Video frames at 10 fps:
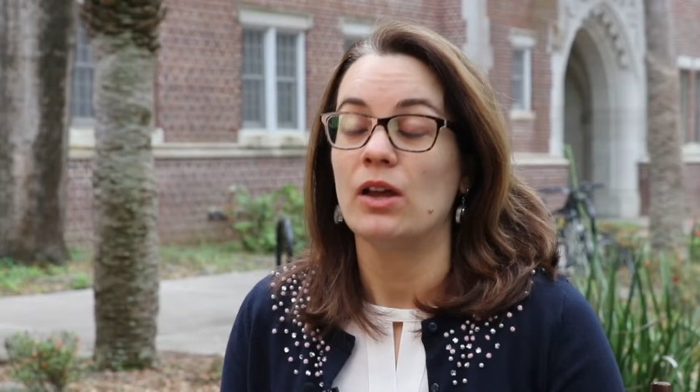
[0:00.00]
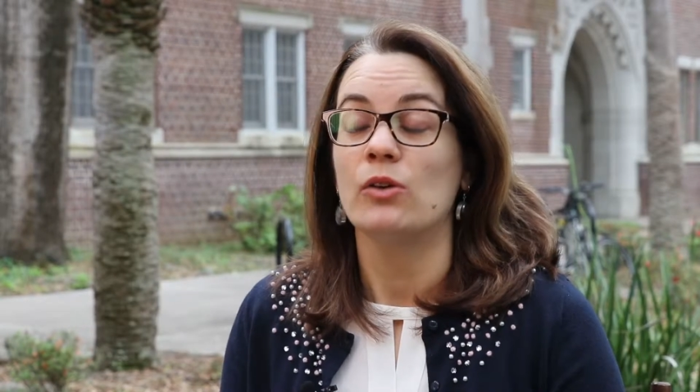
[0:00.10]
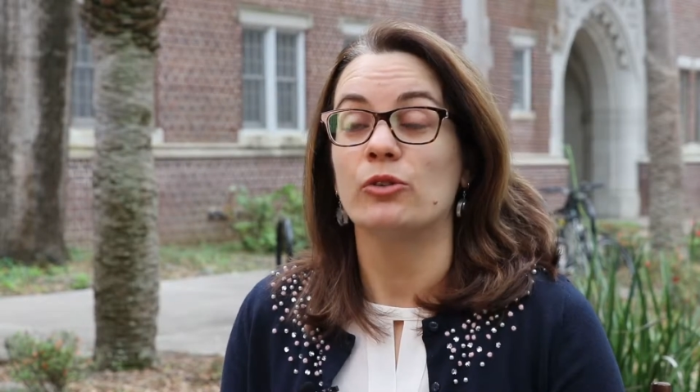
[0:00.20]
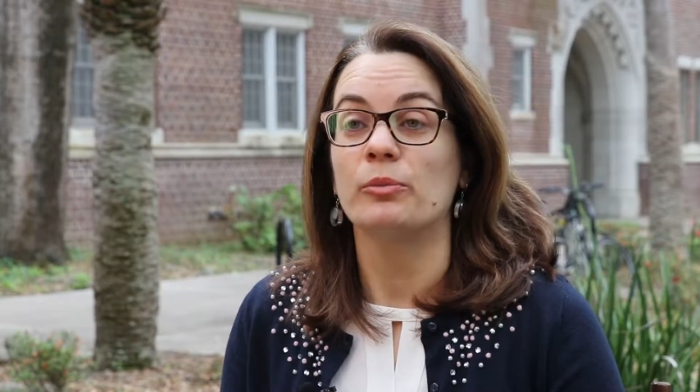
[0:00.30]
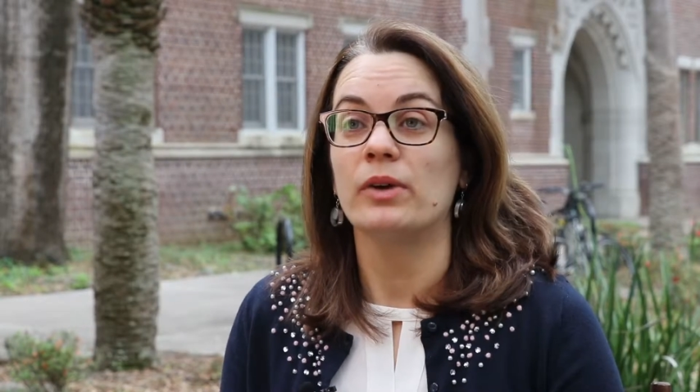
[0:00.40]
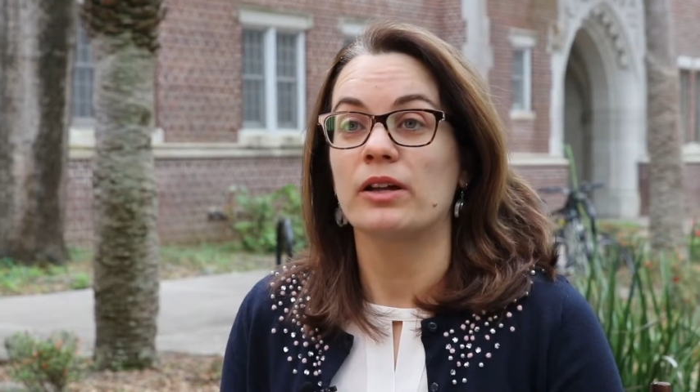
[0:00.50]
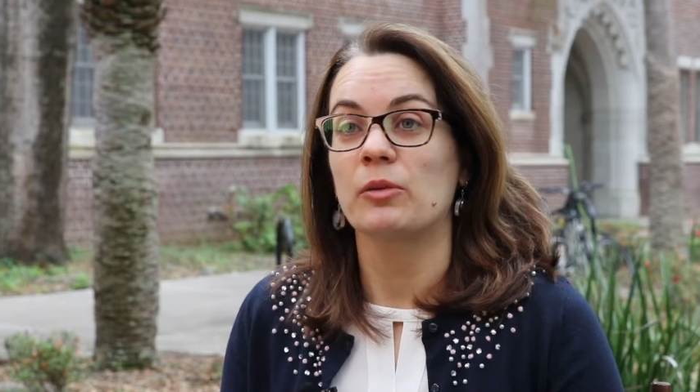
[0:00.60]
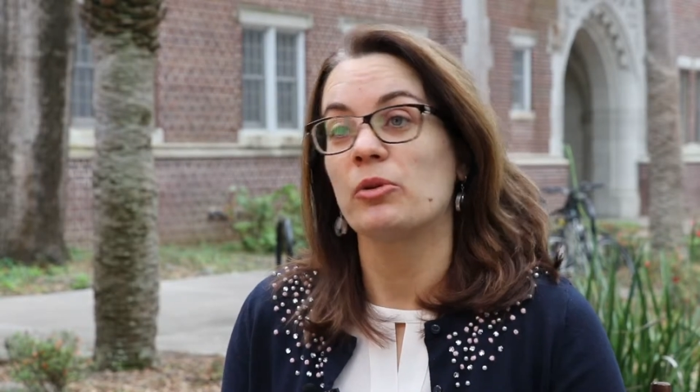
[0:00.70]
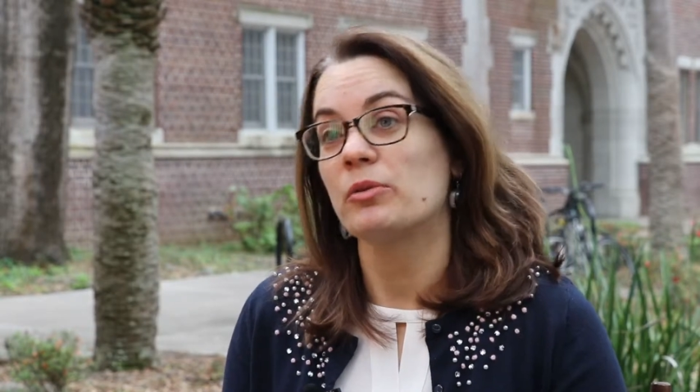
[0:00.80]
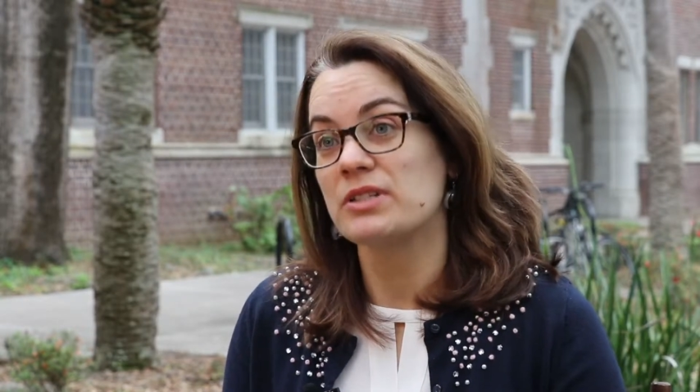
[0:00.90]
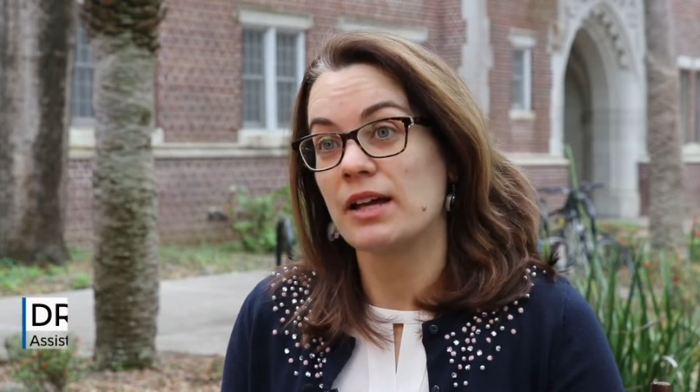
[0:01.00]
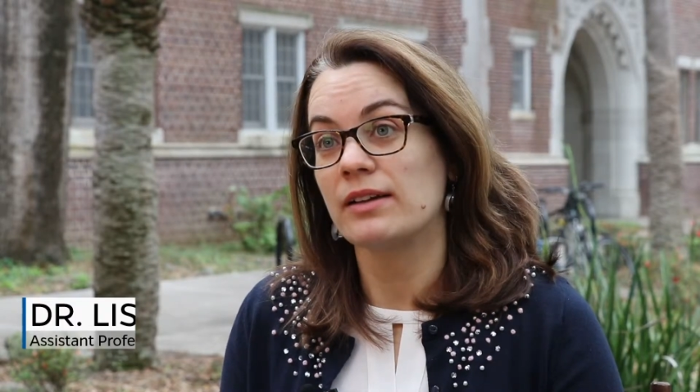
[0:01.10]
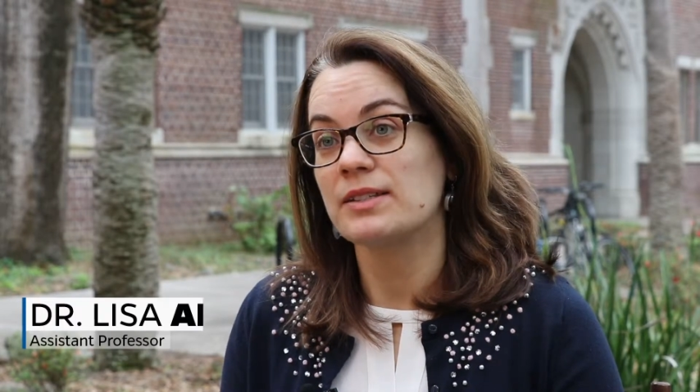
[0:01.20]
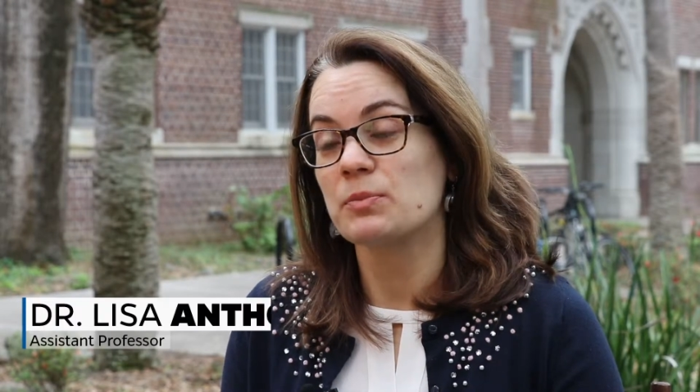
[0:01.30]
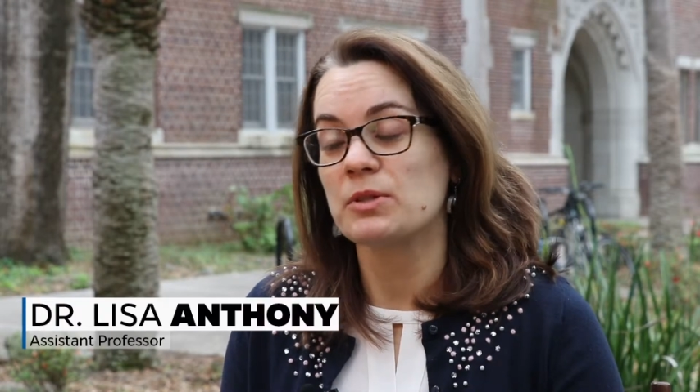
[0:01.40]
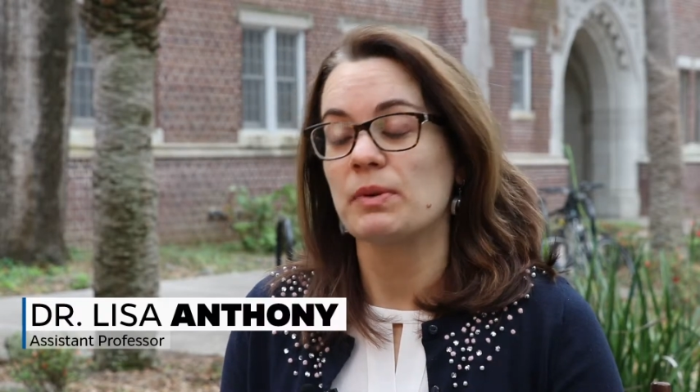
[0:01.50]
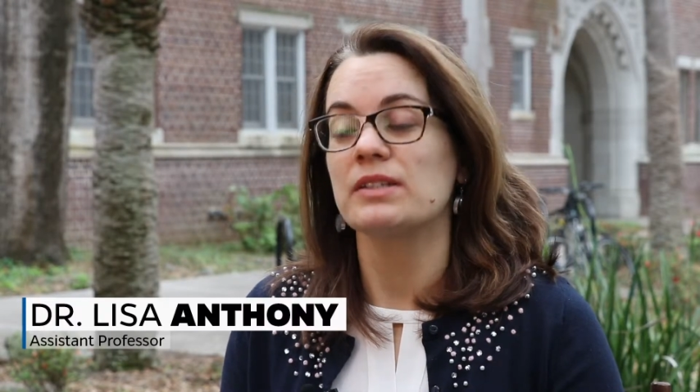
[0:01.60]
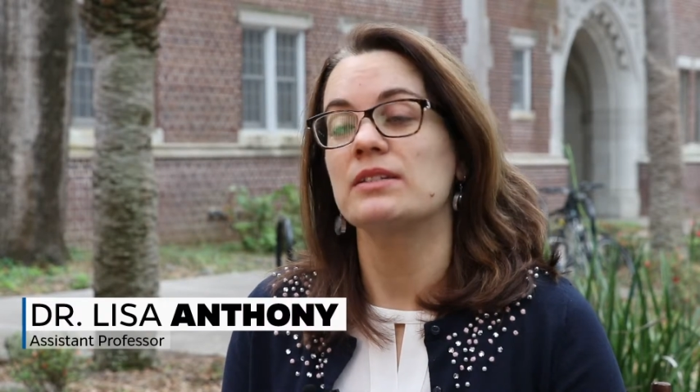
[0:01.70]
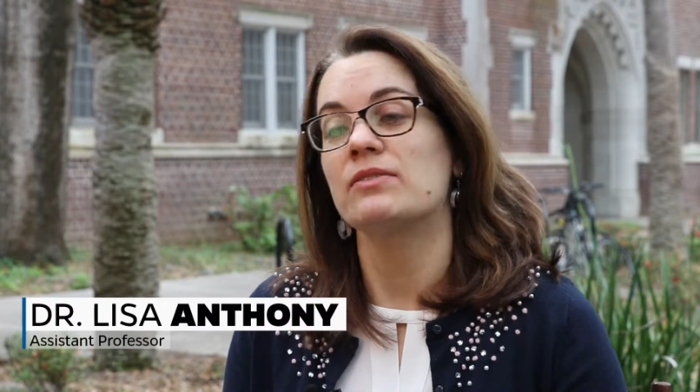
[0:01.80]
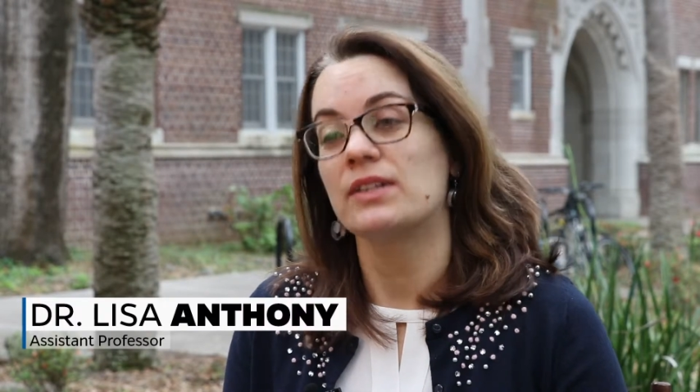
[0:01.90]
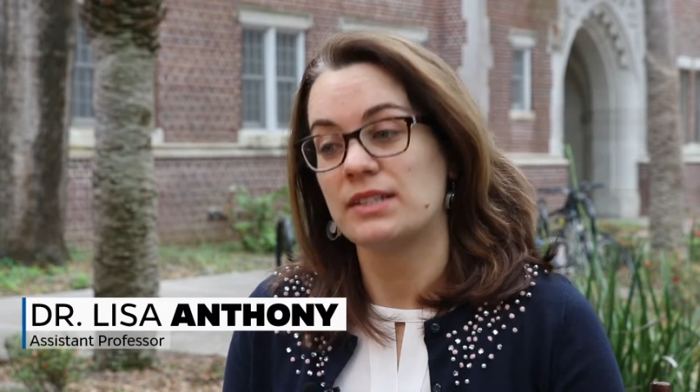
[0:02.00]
From a computer science perspective,